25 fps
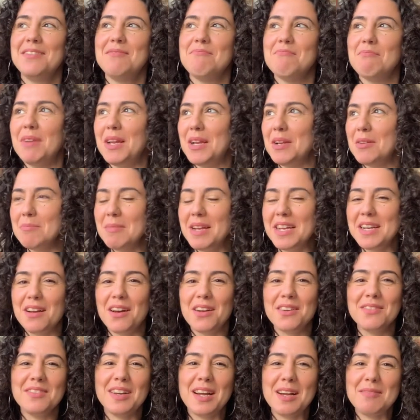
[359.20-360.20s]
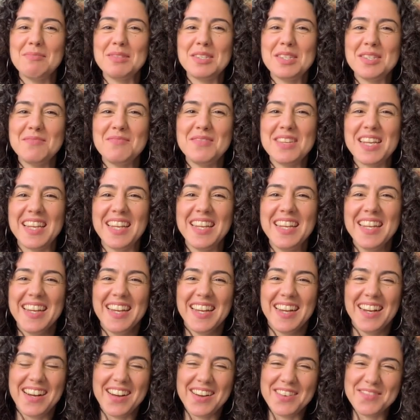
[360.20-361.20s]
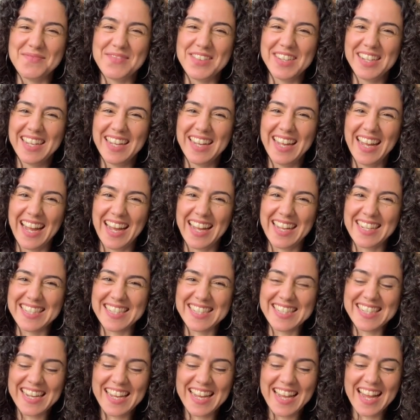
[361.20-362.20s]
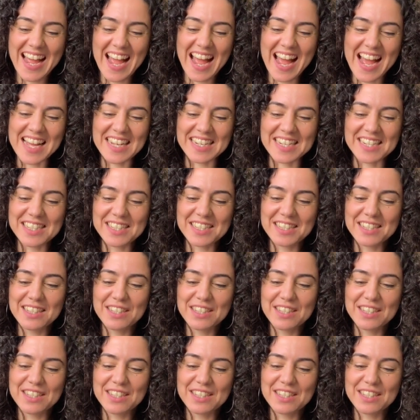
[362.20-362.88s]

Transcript: May or may not have happened to me. And